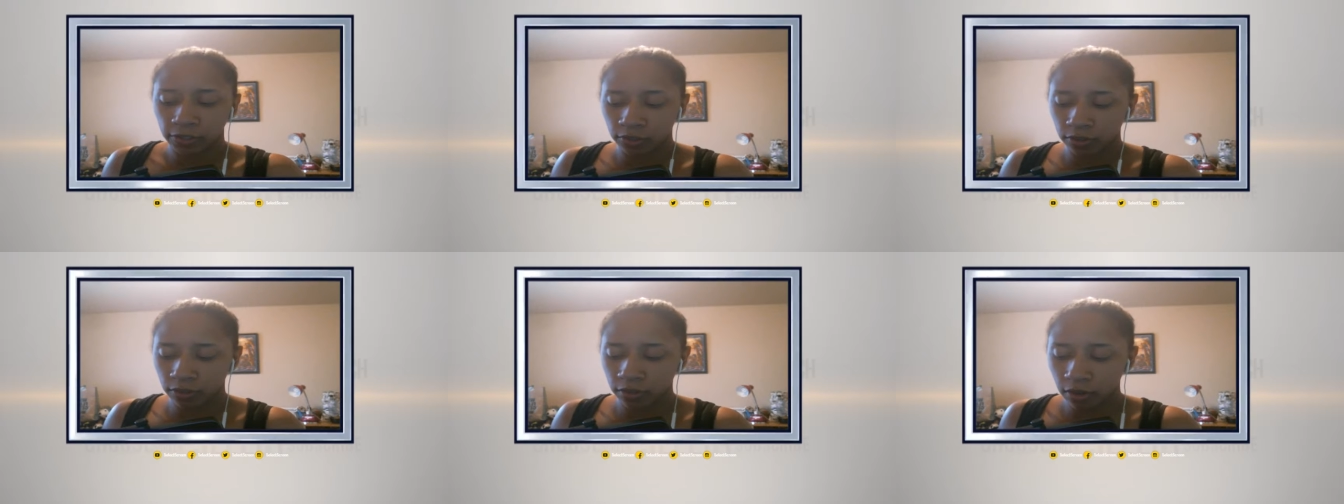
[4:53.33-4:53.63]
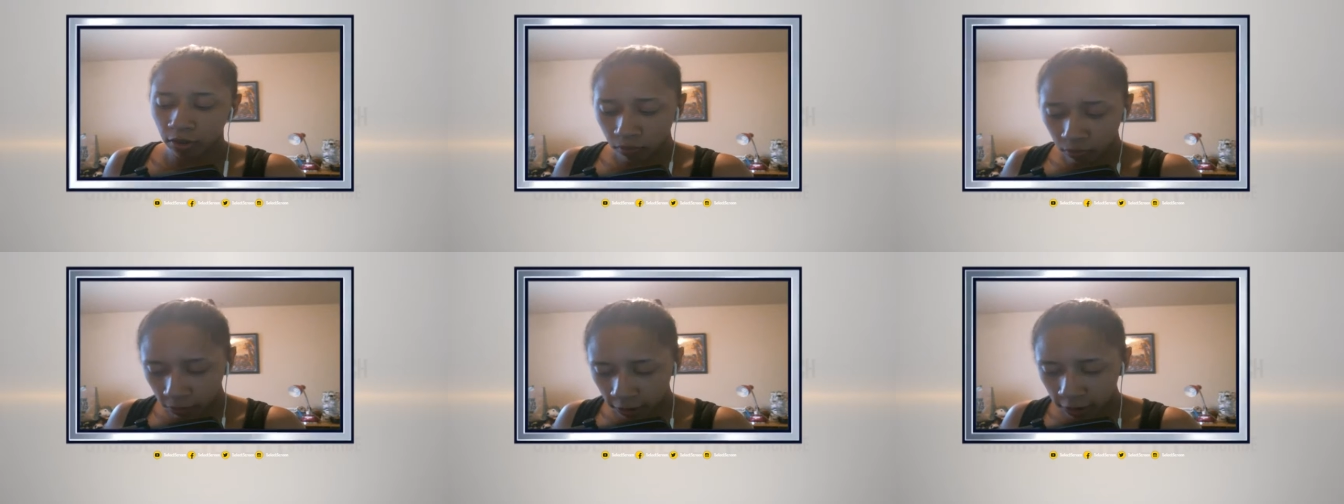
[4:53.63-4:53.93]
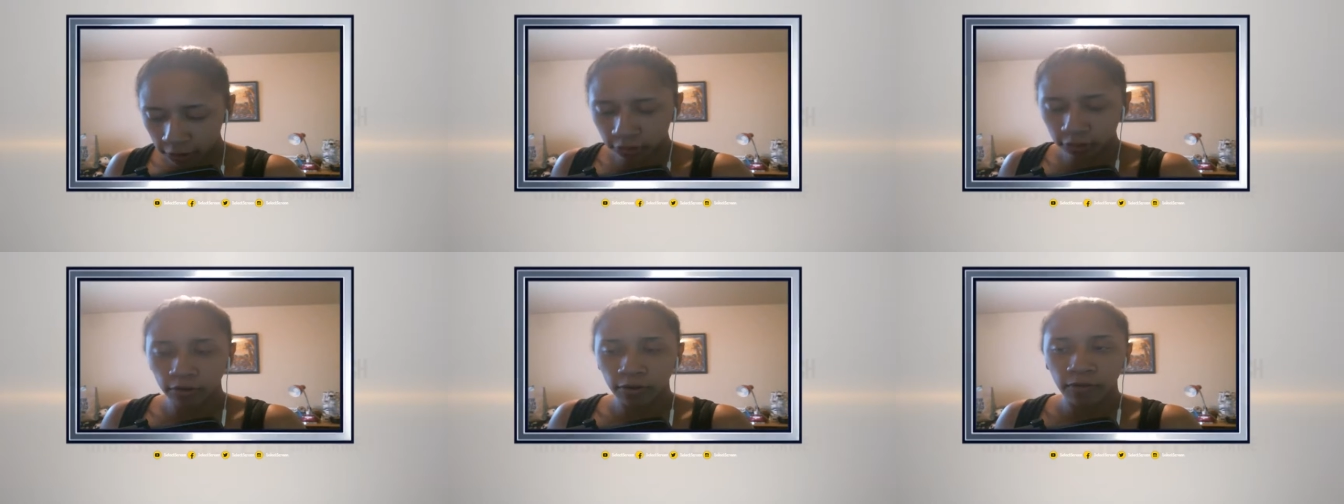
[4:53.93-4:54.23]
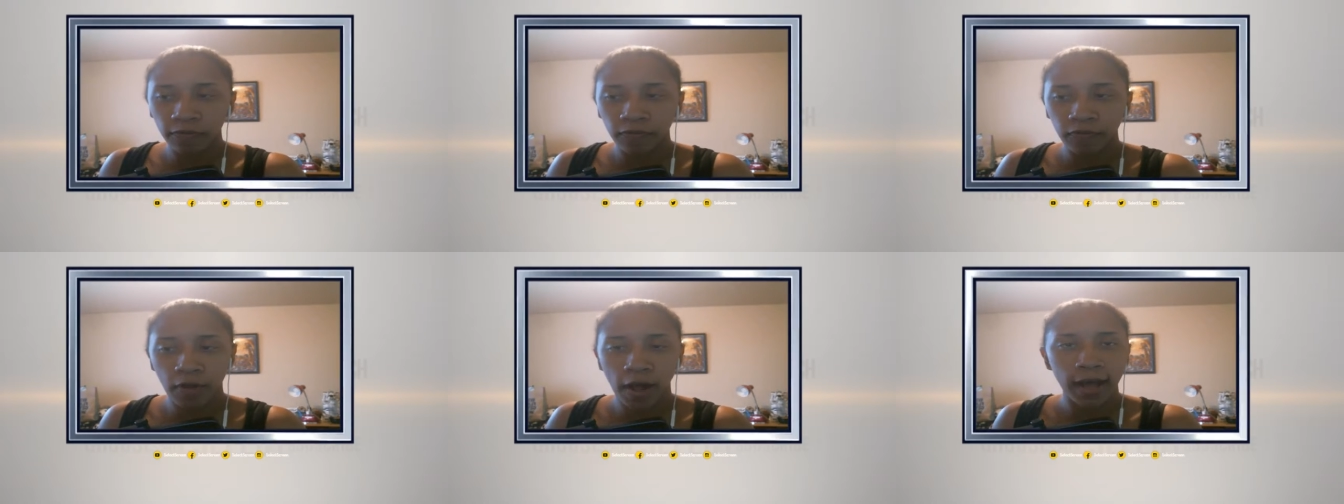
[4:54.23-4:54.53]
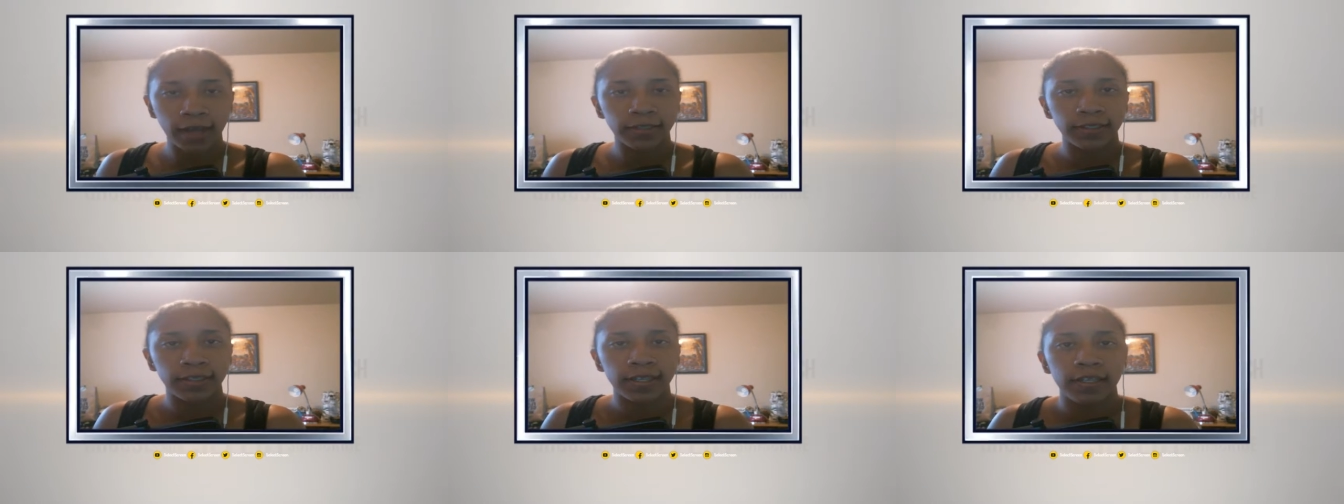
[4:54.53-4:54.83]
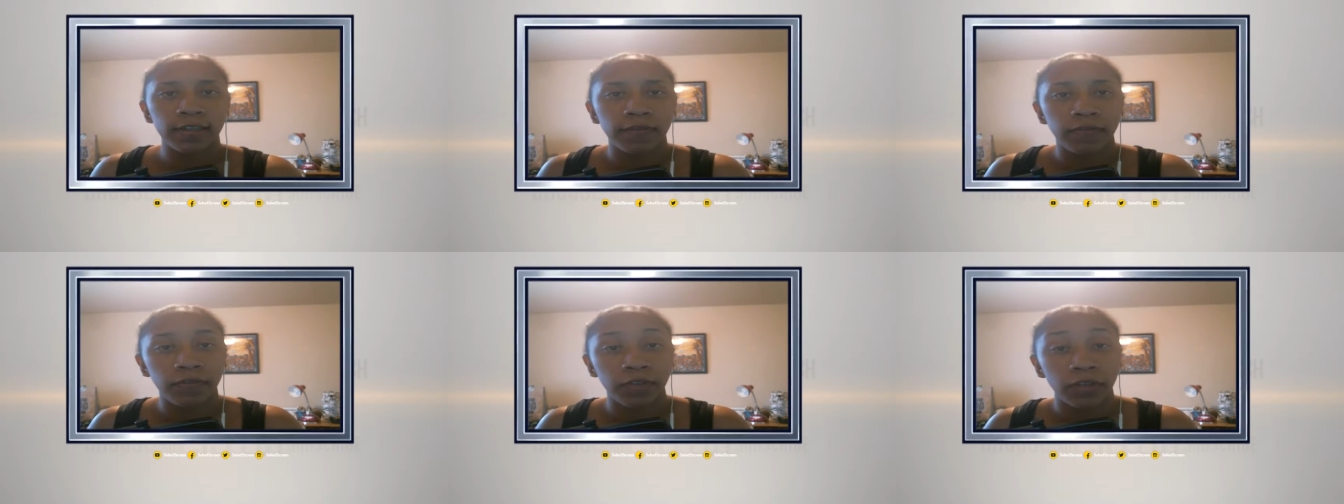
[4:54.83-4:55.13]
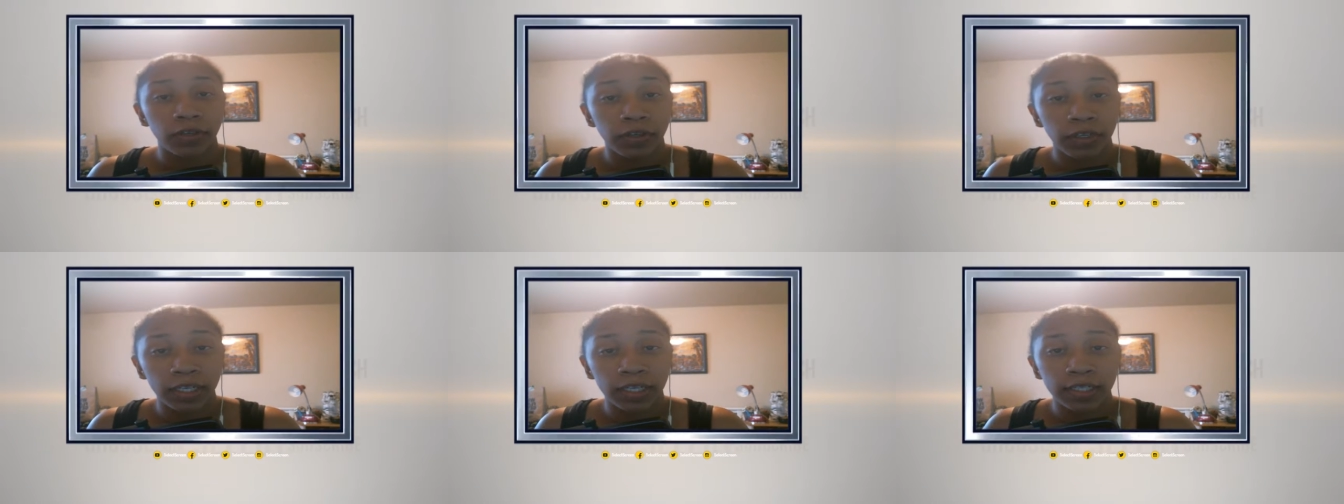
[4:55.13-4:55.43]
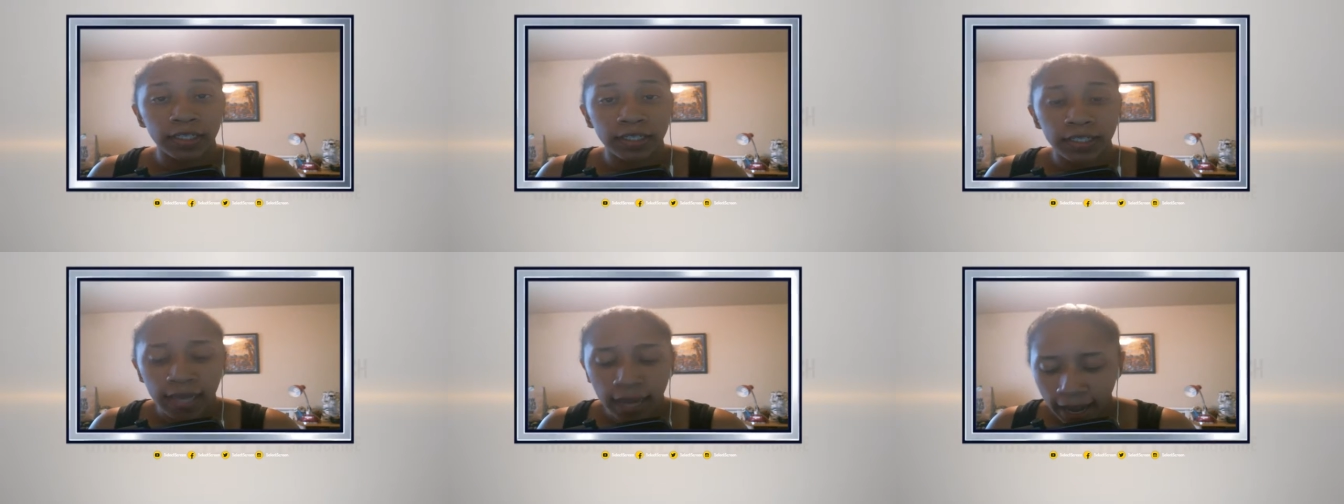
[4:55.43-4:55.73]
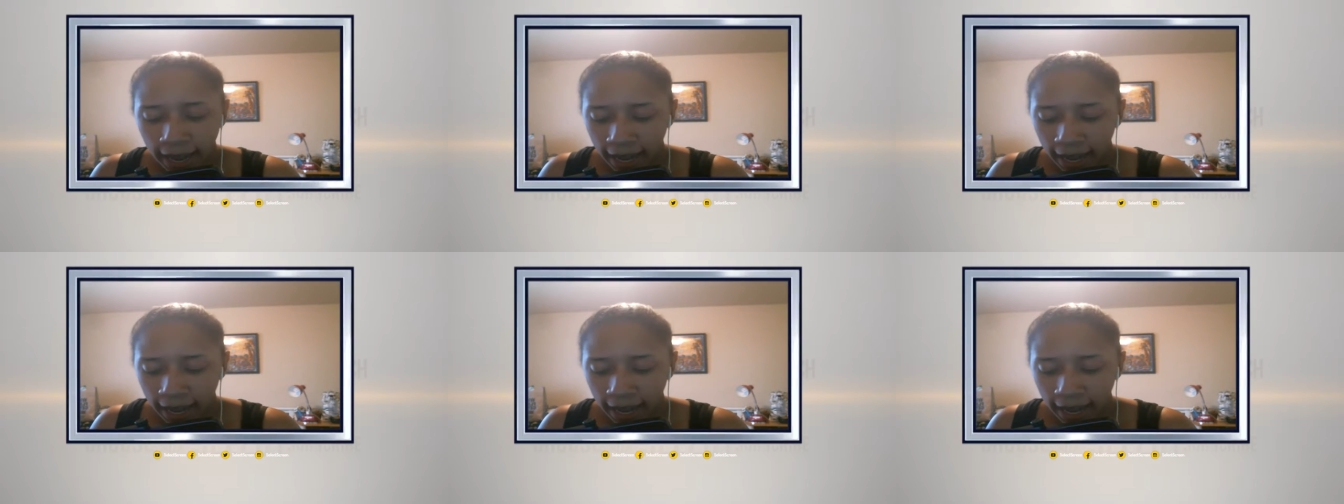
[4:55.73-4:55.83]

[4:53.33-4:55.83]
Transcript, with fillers: to the original Fast and the Furious,